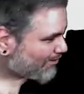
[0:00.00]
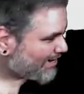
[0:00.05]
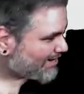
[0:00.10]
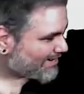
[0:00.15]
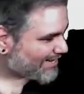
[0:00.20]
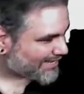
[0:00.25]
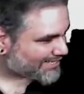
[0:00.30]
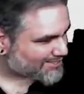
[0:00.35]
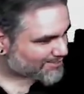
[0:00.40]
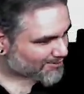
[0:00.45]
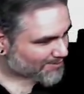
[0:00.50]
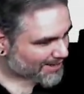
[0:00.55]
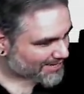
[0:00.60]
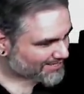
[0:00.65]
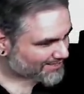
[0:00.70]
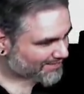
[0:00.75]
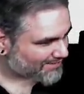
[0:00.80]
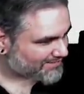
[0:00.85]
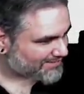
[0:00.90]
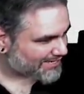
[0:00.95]
Right next to me.
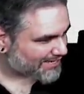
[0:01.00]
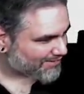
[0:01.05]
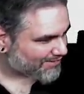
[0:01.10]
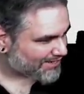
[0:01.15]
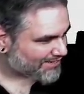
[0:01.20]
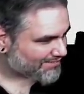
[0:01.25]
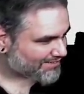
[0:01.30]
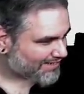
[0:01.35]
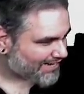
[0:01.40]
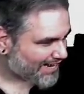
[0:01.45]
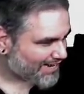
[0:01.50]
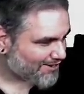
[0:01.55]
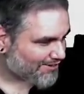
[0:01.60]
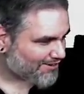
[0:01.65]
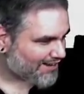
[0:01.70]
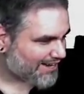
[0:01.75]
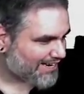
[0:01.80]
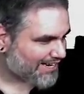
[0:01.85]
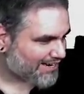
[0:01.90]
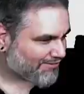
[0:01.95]
It's I right there. Yeah. It. I don't
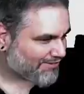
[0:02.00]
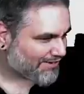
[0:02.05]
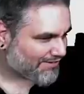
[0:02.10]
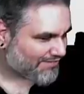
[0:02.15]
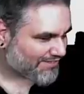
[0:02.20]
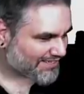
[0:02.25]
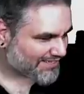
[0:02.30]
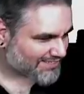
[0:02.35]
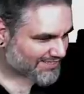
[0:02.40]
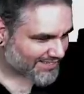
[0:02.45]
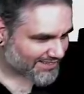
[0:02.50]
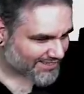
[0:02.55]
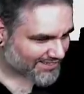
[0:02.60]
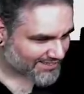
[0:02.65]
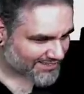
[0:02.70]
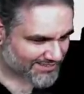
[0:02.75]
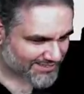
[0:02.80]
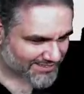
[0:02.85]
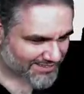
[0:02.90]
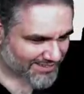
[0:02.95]
know how to get rid of things like
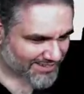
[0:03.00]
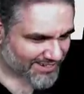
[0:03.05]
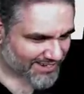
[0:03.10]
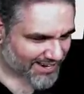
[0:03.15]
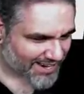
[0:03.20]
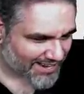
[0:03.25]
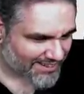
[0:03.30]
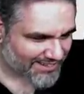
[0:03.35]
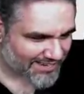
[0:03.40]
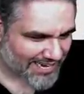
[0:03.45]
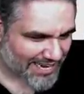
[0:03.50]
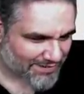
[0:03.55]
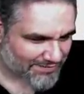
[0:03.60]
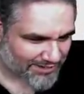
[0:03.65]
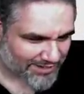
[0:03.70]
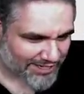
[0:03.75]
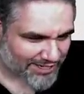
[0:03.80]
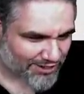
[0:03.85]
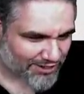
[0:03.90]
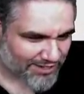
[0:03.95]
this. I think I have
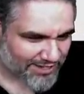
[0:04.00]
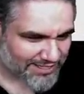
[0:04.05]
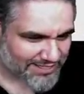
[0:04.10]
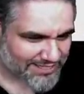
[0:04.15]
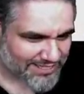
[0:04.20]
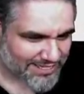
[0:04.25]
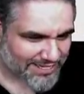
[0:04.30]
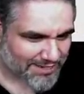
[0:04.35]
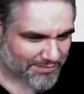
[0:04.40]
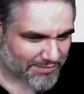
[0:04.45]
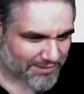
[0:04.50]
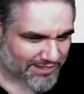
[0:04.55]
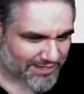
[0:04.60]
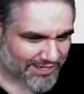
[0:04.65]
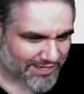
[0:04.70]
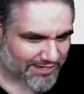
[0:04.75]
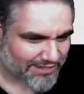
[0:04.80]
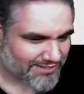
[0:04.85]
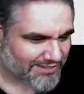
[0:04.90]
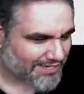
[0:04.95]
to like call the city and be
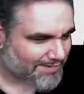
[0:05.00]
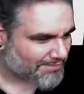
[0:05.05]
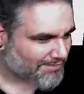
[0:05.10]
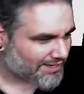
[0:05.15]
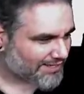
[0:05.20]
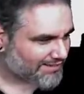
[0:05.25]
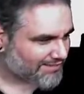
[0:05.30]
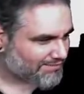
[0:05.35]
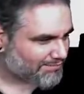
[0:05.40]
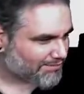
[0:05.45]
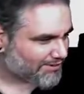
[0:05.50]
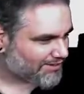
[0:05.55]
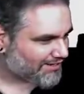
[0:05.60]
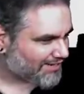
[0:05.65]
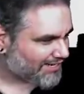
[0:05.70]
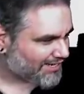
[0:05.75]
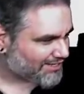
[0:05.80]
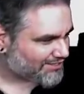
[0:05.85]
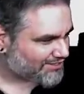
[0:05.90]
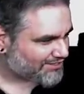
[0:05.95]
like, "Can you take my
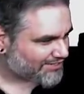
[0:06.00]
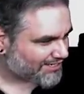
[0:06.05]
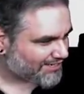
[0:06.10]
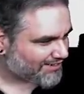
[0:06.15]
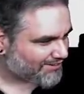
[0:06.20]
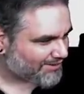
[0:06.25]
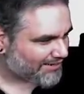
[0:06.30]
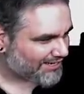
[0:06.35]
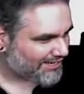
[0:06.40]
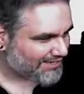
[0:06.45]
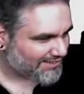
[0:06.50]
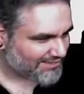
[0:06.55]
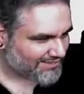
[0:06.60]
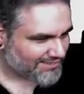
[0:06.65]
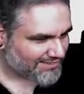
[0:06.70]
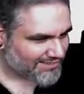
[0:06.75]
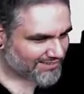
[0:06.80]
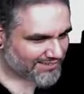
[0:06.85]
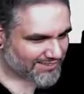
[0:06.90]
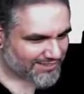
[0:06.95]
broken ass chair away?
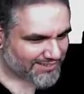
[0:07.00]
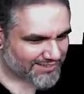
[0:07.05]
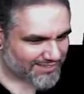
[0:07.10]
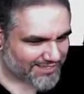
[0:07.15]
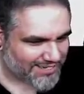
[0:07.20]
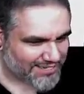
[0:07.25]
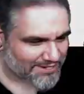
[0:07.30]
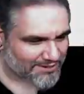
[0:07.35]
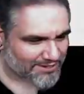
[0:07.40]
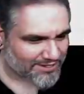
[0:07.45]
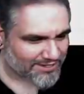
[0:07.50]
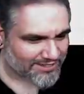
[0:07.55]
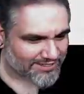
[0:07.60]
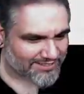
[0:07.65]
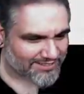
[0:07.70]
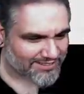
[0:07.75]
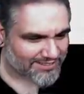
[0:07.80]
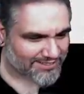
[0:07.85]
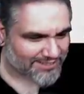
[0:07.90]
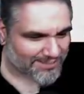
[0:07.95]
Can you haul
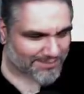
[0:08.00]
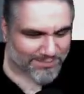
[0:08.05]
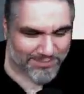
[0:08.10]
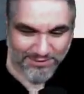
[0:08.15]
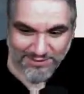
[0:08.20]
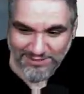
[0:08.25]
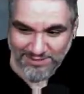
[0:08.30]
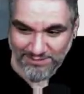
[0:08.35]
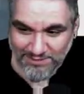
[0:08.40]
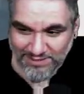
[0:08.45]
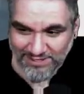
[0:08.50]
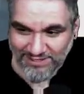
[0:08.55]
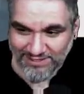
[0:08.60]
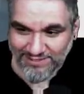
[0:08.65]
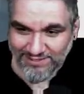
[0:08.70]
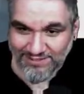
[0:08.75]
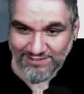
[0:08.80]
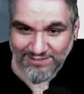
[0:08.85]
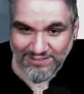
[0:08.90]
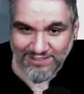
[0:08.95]
it to the dump or
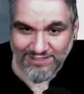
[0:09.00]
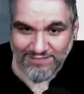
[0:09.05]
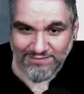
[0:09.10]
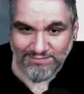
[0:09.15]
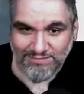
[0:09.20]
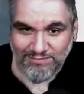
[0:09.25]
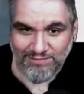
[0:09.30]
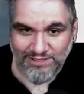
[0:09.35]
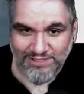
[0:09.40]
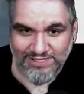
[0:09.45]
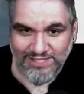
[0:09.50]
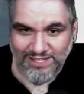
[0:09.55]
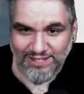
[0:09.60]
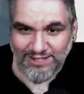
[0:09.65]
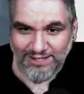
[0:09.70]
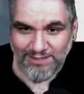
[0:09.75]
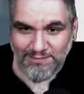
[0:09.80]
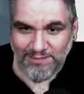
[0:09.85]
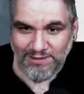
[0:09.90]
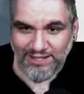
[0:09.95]
something, or the
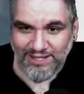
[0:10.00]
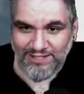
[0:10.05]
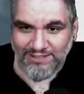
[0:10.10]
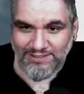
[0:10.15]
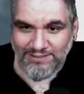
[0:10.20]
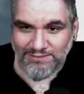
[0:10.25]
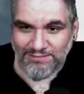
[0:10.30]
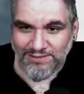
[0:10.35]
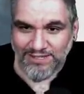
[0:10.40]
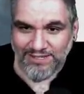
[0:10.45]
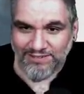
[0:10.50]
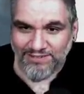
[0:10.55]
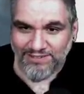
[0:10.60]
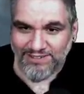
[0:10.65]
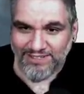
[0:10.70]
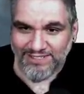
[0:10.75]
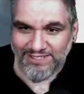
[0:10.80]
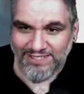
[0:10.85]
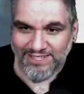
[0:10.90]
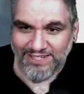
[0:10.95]
recycling plant, or whatever
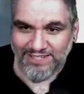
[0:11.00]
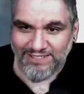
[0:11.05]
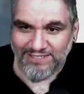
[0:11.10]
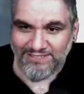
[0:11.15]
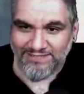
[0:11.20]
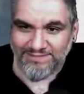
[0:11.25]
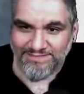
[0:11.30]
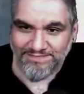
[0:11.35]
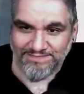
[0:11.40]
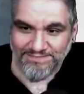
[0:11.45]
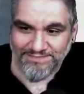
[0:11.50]
it is they do."